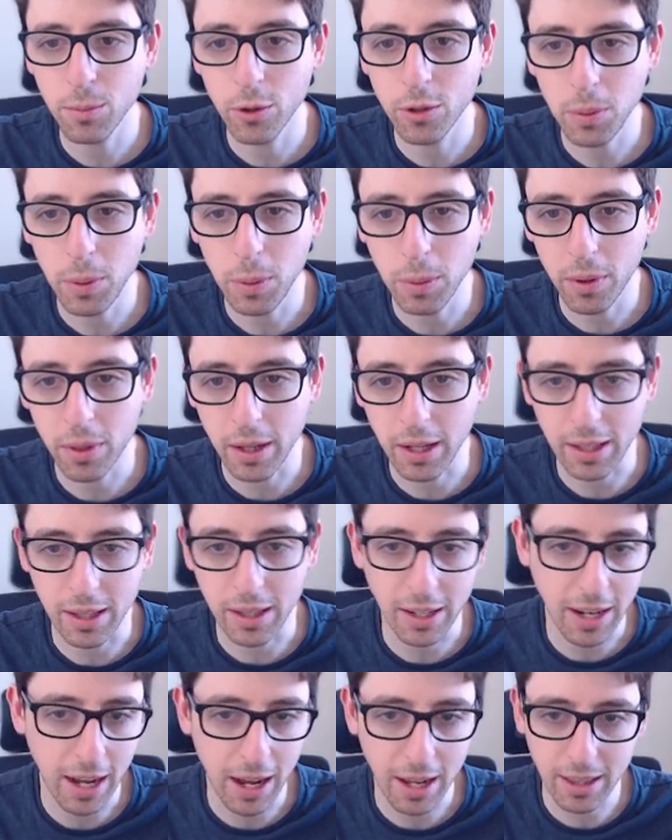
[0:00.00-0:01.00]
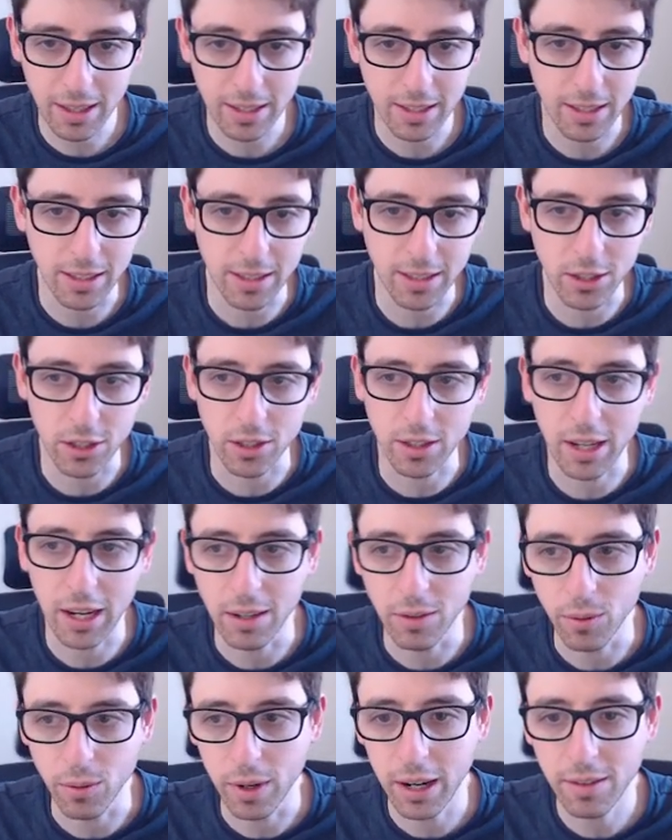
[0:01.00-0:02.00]
Most people think like, this is just
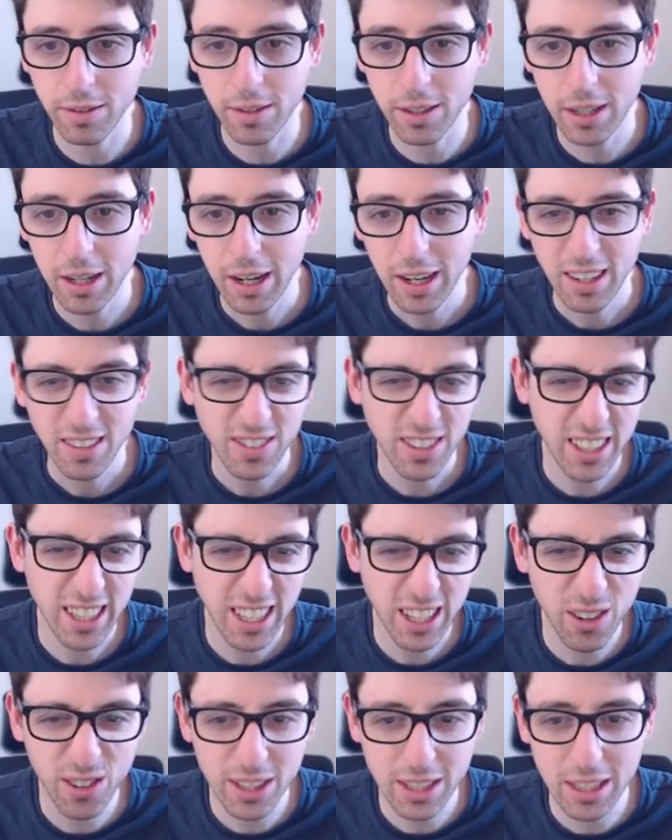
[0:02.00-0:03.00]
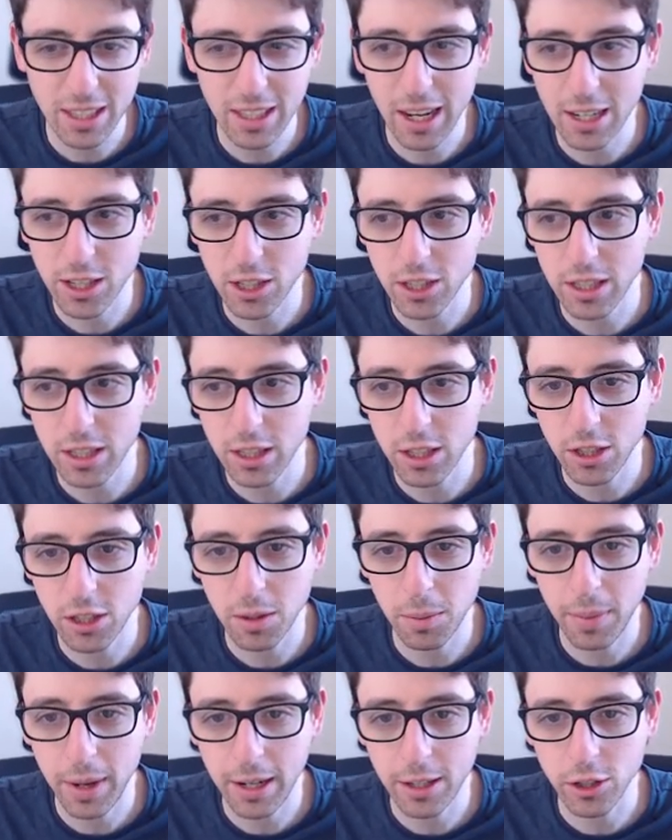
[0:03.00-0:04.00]
kind of whatever. I feel like it wasn't actually
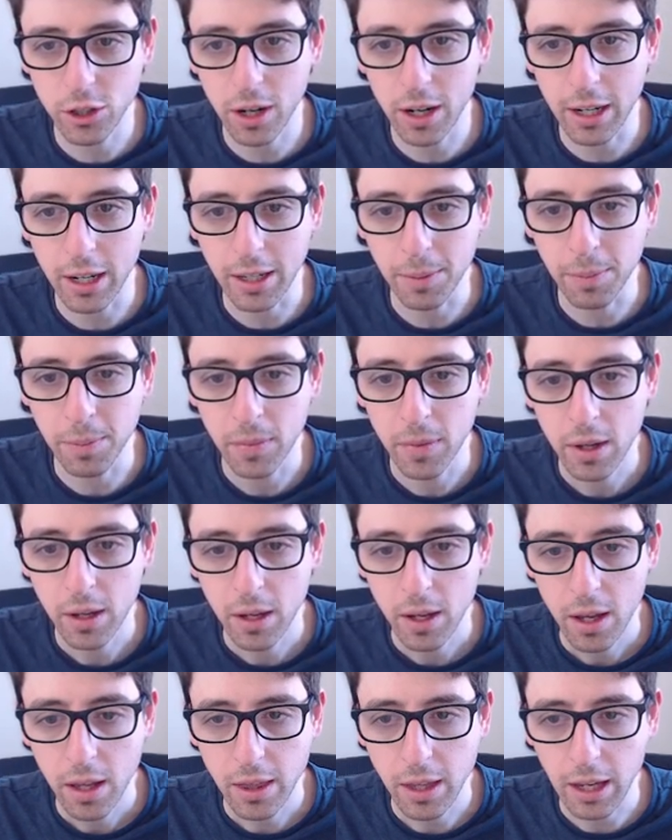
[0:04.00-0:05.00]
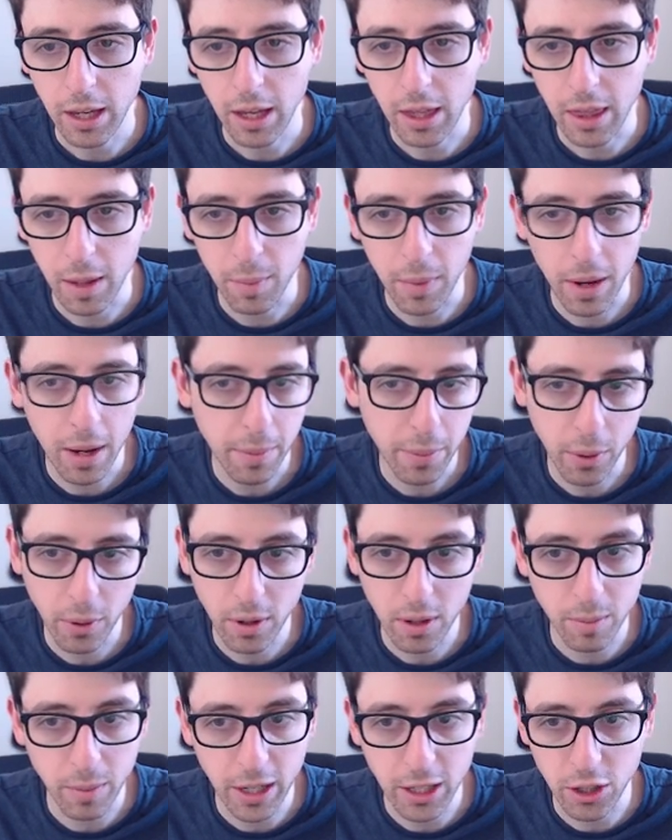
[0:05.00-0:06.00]
such a bad try, thinking that my
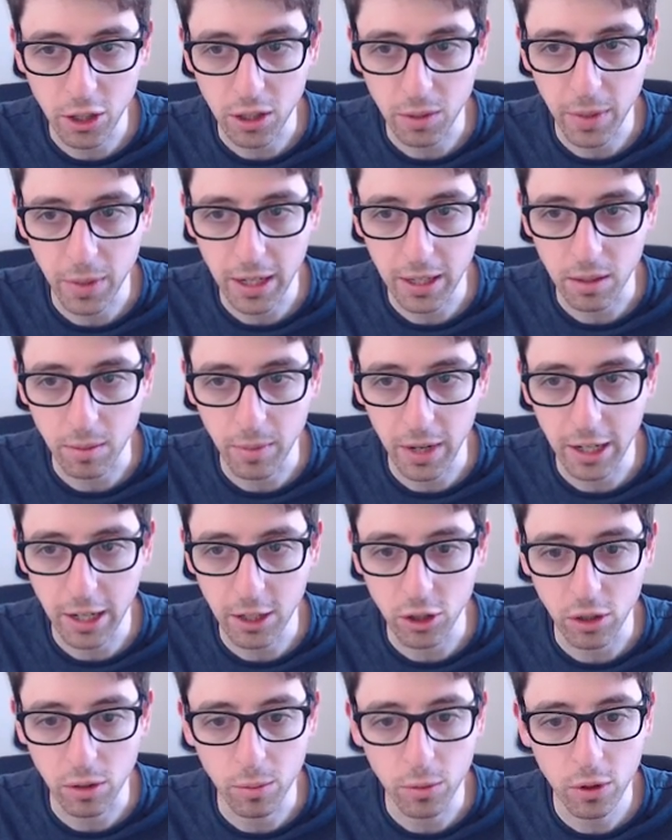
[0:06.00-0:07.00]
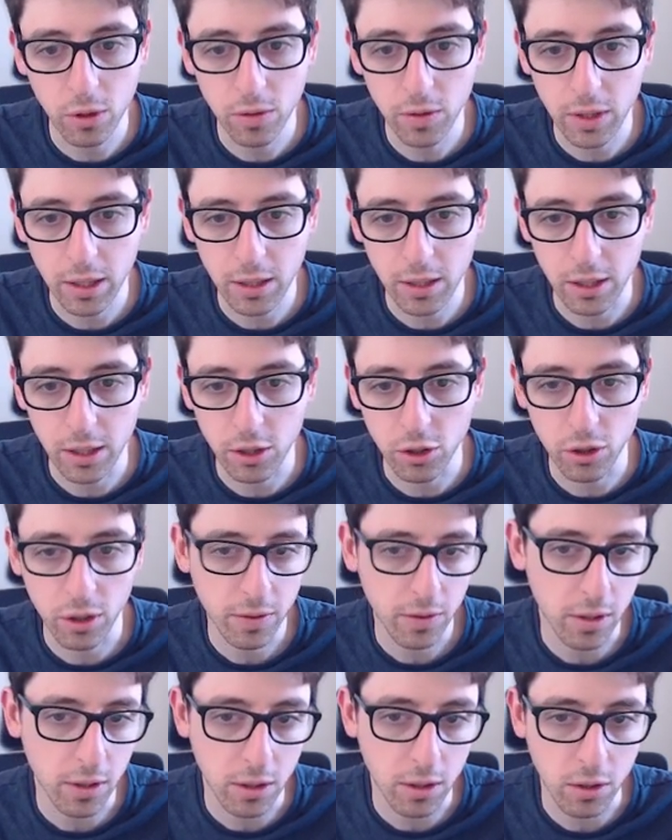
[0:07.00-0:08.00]
opponent might just make some natural moves and
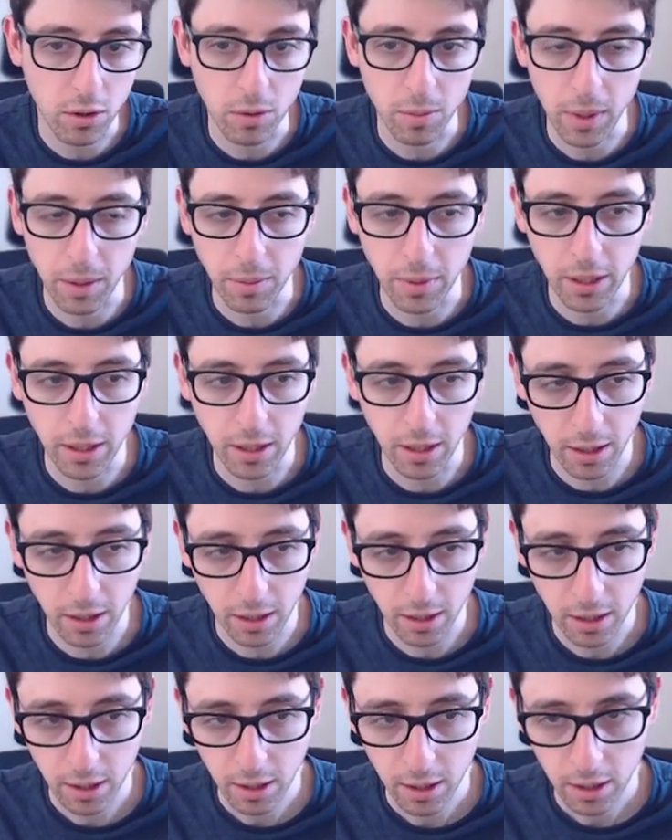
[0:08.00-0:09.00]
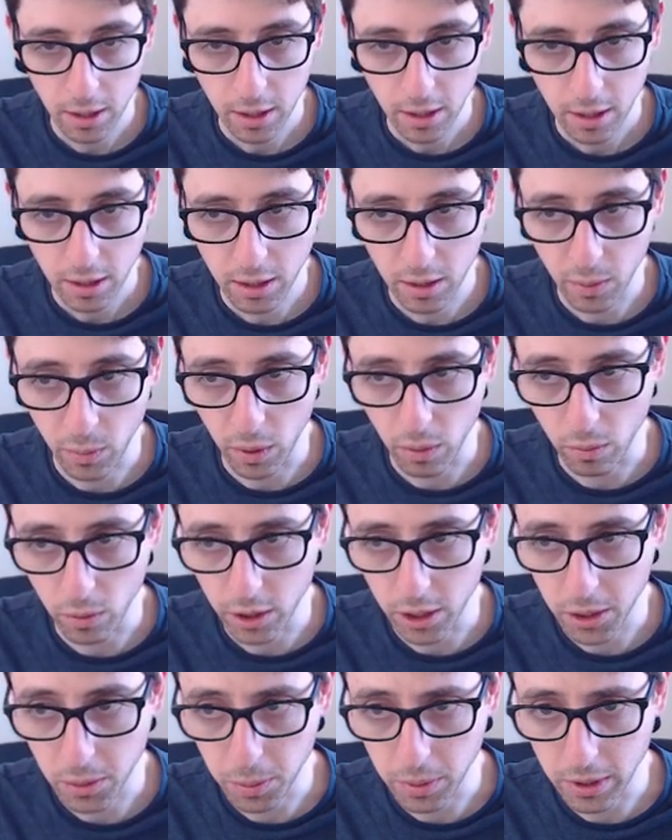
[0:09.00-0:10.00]
drift into maybe a somewhat
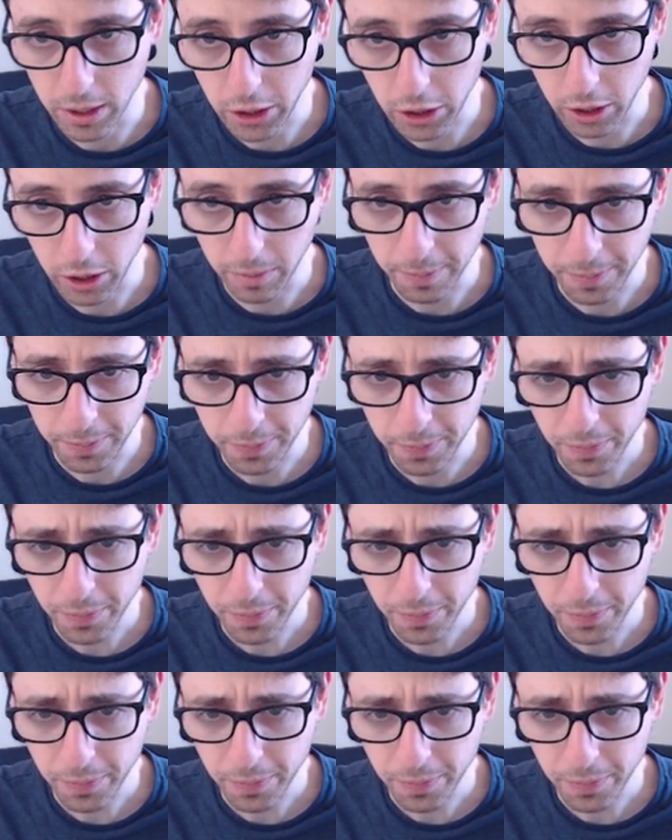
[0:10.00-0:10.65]
worse position.